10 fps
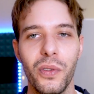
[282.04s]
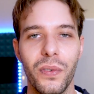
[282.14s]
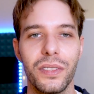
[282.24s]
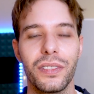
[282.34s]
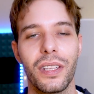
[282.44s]

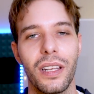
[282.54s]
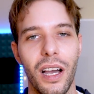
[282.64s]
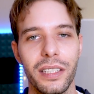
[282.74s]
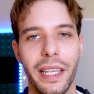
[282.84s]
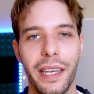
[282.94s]
move on to the
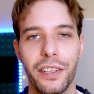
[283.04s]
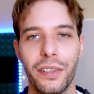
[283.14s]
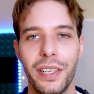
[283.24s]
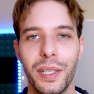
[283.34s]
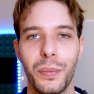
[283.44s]
last
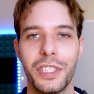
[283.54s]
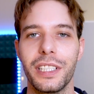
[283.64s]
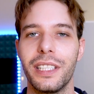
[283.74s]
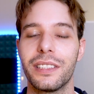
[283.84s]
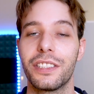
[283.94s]
category,
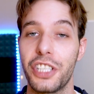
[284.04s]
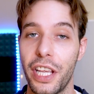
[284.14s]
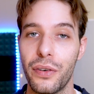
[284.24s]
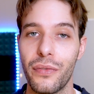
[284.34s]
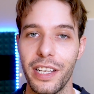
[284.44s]
which is
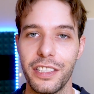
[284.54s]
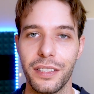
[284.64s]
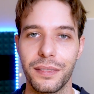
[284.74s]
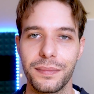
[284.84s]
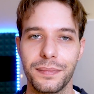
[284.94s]

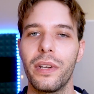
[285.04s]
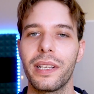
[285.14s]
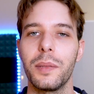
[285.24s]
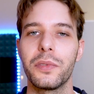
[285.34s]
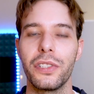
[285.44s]
generation. When
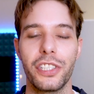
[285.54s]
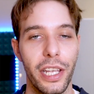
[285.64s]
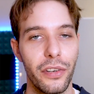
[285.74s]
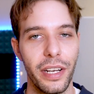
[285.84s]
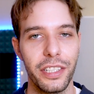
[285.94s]
it comes to
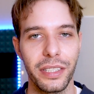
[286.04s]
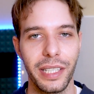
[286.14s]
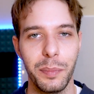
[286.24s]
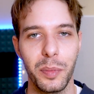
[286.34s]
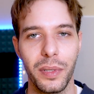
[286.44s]
generation
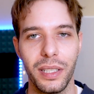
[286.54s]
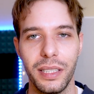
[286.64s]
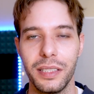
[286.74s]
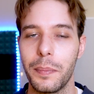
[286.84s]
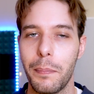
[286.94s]

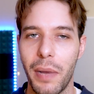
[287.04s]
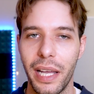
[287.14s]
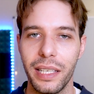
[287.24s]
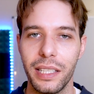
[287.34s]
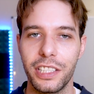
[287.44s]
capabilities,
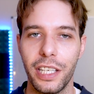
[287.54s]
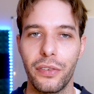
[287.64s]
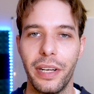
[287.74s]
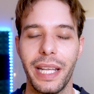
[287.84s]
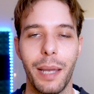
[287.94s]
Maia can
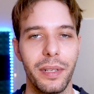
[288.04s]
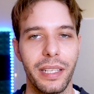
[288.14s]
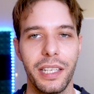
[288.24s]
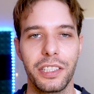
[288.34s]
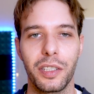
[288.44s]
generate
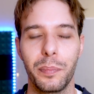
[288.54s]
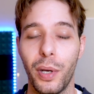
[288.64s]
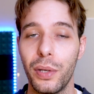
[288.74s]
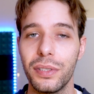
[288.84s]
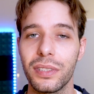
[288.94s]
application
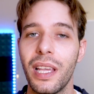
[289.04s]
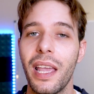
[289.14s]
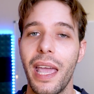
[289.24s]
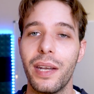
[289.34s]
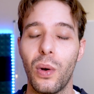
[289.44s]
components
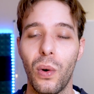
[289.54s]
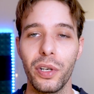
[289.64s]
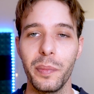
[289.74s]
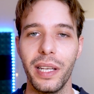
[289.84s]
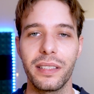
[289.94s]
and
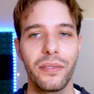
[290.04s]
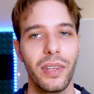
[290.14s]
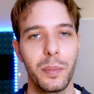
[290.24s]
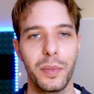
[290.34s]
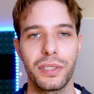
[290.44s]
automate
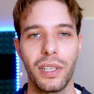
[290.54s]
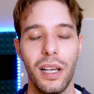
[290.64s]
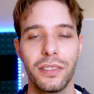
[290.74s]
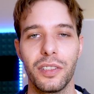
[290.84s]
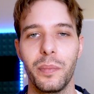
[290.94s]
development
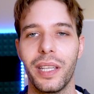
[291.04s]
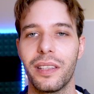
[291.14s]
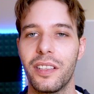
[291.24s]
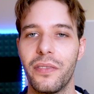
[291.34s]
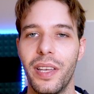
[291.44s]
tasks to
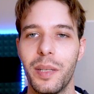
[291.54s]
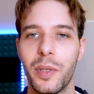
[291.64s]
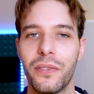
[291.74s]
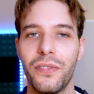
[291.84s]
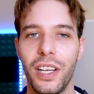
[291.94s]
make the
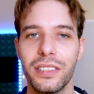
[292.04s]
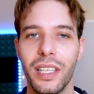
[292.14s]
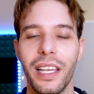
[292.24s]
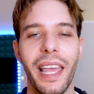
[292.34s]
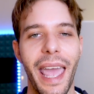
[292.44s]
development
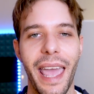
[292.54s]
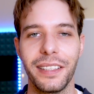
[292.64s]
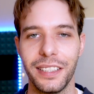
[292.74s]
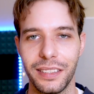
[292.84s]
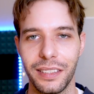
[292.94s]
faster
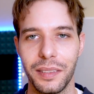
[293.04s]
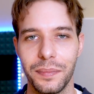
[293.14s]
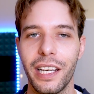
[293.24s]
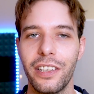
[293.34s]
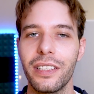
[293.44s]
and easier.
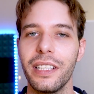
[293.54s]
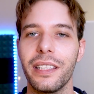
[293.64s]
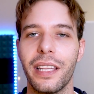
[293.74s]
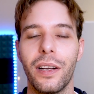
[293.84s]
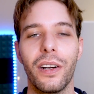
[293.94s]
Currently,
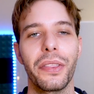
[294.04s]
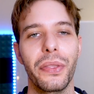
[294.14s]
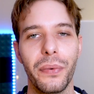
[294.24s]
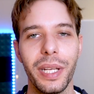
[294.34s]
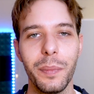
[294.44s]
there are
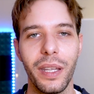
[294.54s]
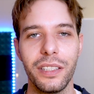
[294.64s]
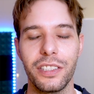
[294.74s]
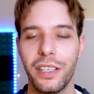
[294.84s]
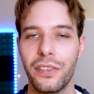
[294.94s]
three
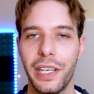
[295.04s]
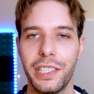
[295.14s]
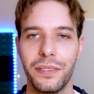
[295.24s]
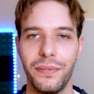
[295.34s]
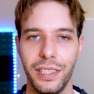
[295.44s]
main
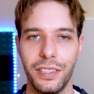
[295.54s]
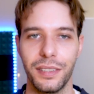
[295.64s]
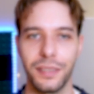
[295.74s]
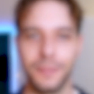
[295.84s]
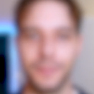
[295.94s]
generation features,